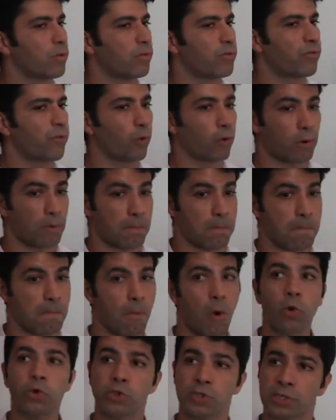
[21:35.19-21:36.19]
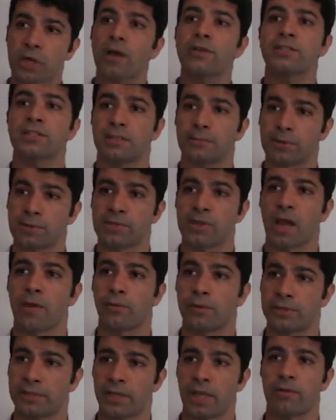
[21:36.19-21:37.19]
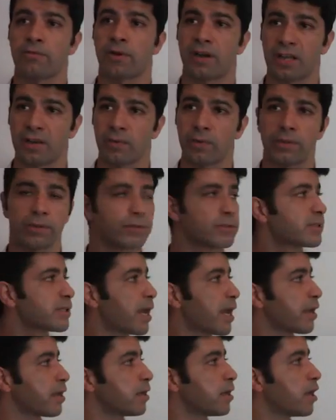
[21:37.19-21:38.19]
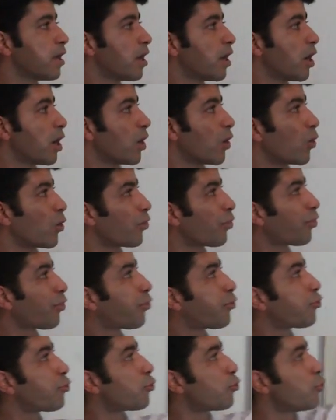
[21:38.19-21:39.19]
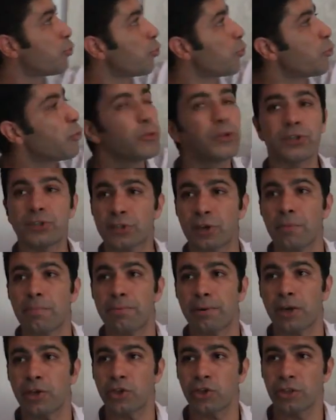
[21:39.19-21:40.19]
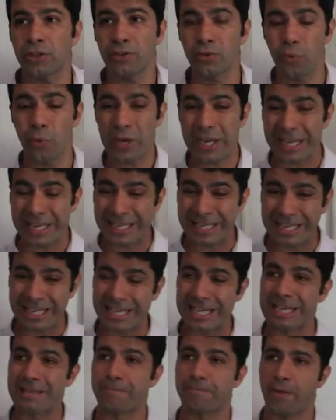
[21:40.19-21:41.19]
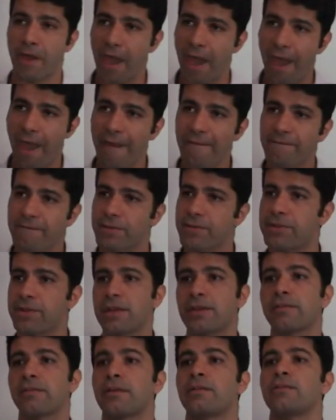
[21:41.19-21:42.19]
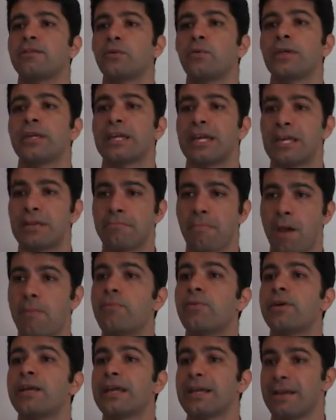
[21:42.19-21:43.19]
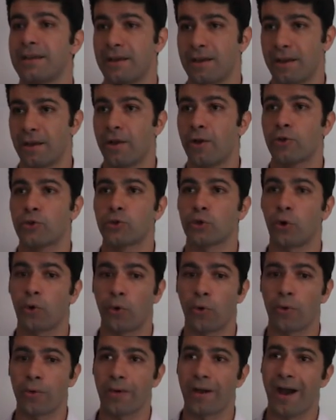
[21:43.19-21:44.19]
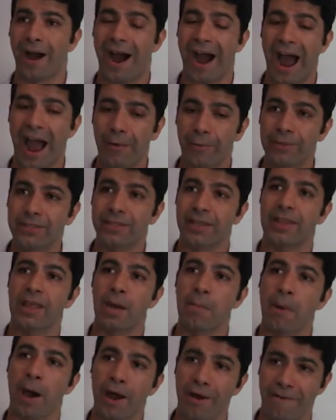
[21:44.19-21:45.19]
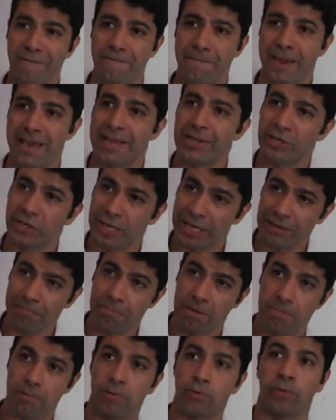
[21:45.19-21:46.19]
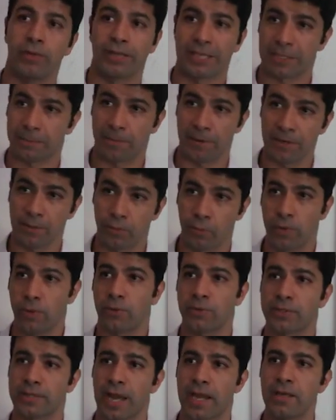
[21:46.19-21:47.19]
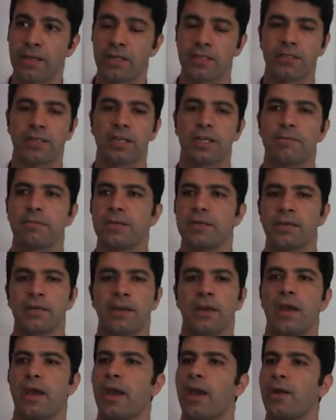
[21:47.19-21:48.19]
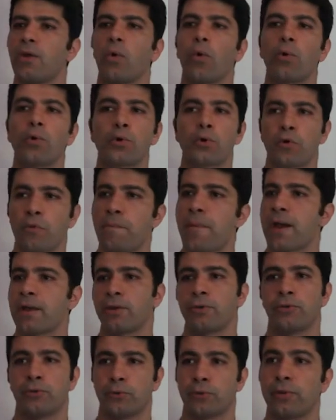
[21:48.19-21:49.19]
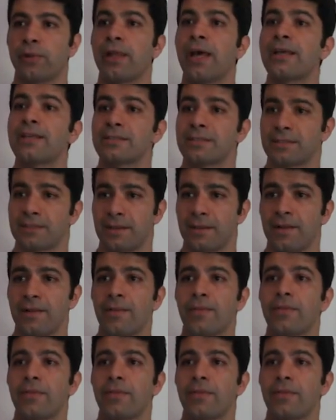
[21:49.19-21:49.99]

for most customers, I would say running Windows 10, through this compression, we can keep everything they're doing in memory. So I would say the amount of paging people will experience with Windows 10 is going to be an order of magnitude less